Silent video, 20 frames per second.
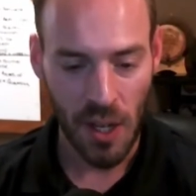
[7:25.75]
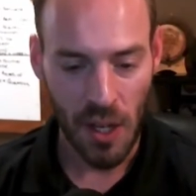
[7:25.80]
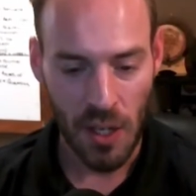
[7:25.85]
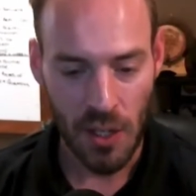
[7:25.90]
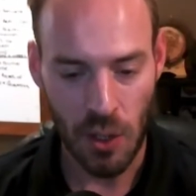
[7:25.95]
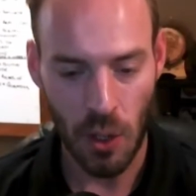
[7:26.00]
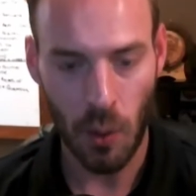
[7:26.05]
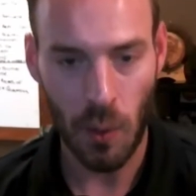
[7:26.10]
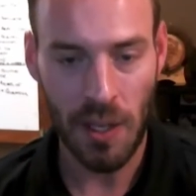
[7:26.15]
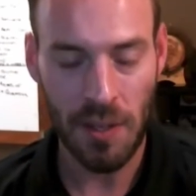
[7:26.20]

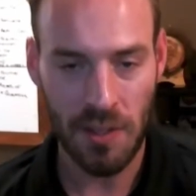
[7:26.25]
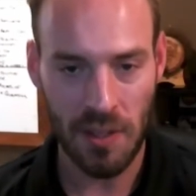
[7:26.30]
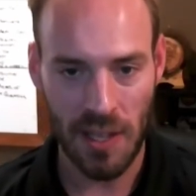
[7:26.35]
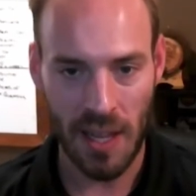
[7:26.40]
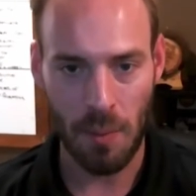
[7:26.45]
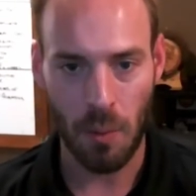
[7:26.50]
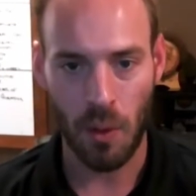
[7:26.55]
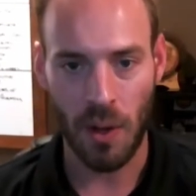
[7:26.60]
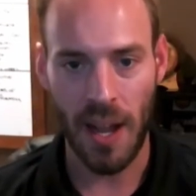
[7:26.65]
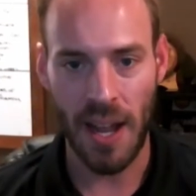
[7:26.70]
So it gives us a
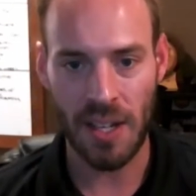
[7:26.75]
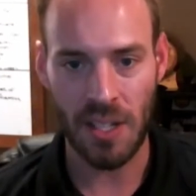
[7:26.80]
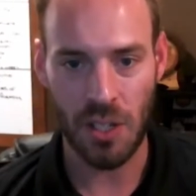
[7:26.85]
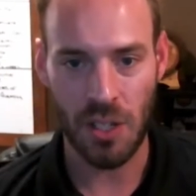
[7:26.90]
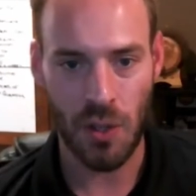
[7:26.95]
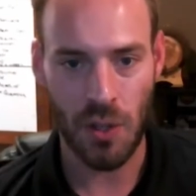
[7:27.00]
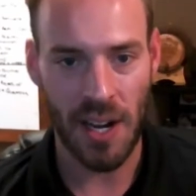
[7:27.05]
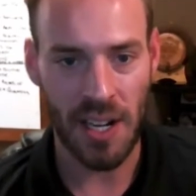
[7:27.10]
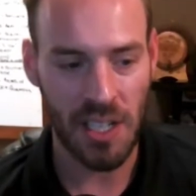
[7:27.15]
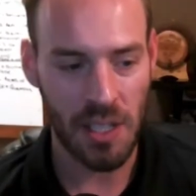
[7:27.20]
lot more exit
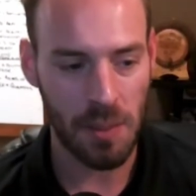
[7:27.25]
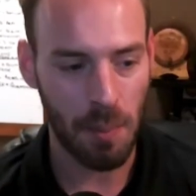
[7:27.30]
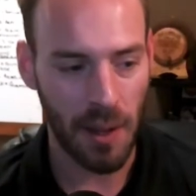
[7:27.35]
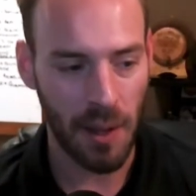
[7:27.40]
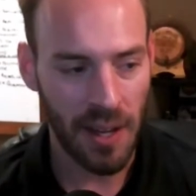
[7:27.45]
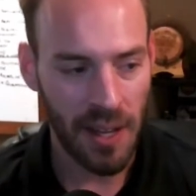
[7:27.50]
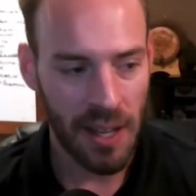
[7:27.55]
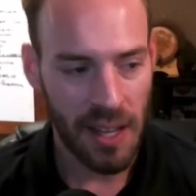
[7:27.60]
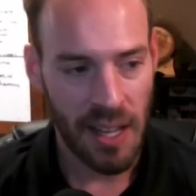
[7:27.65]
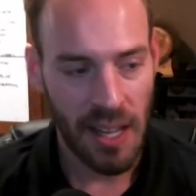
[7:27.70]
strategies,
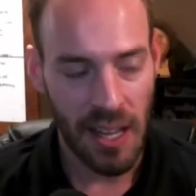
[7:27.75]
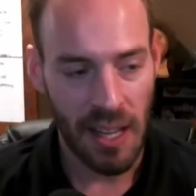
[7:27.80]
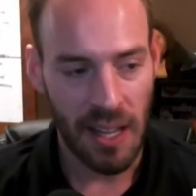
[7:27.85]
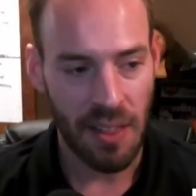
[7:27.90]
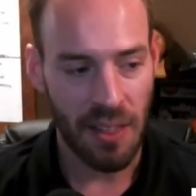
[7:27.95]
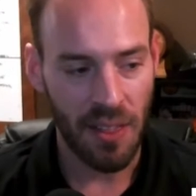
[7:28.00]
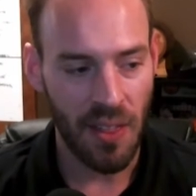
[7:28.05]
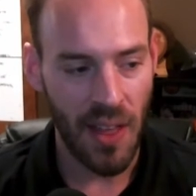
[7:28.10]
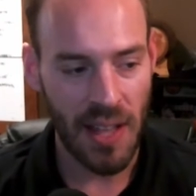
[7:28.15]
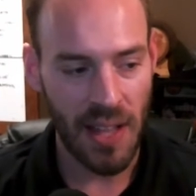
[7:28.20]
but
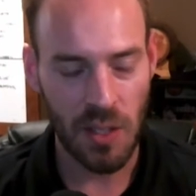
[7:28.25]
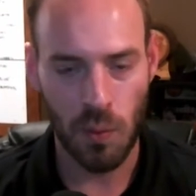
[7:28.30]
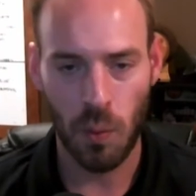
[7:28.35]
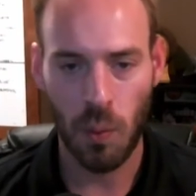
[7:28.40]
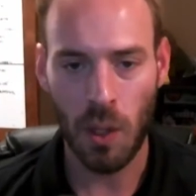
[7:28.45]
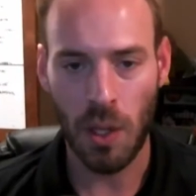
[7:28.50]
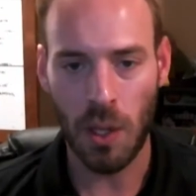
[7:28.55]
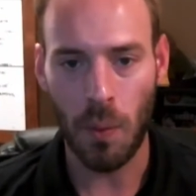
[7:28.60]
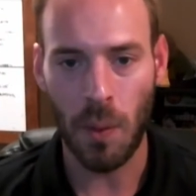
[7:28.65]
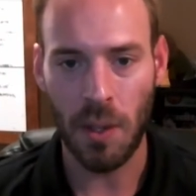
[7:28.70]
that's
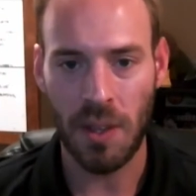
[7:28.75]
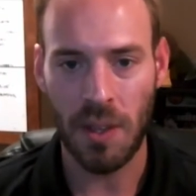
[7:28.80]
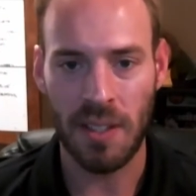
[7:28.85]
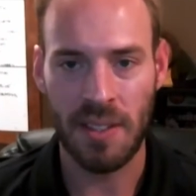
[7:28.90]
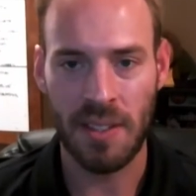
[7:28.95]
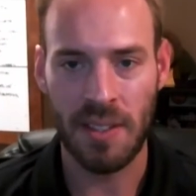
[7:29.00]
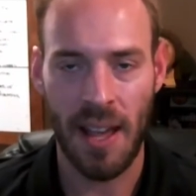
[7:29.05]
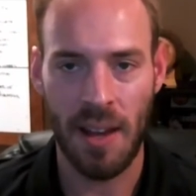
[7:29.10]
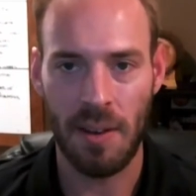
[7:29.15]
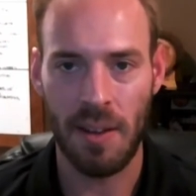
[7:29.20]
really what
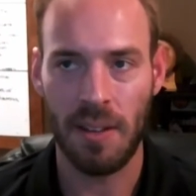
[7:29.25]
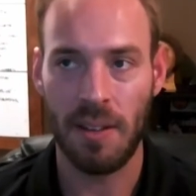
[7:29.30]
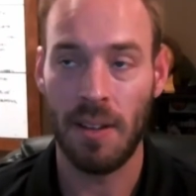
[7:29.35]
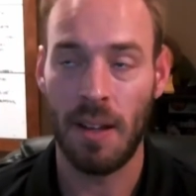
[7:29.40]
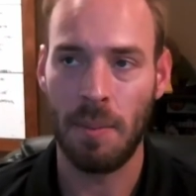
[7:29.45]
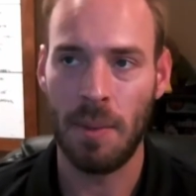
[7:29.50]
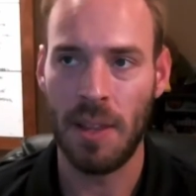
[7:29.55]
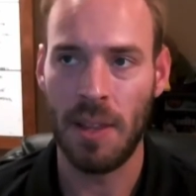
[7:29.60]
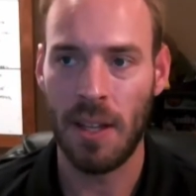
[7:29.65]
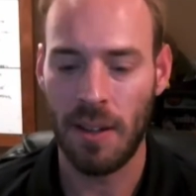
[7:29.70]

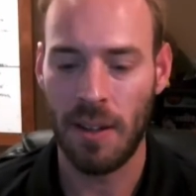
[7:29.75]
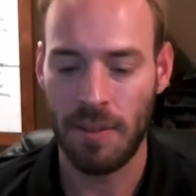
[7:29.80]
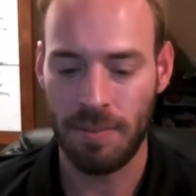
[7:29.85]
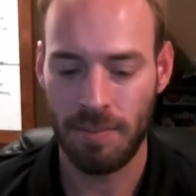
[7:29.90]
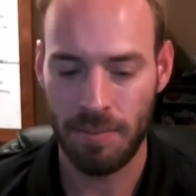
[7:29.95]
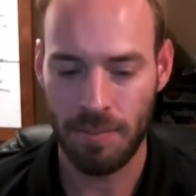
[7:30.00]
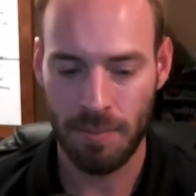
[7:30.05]
the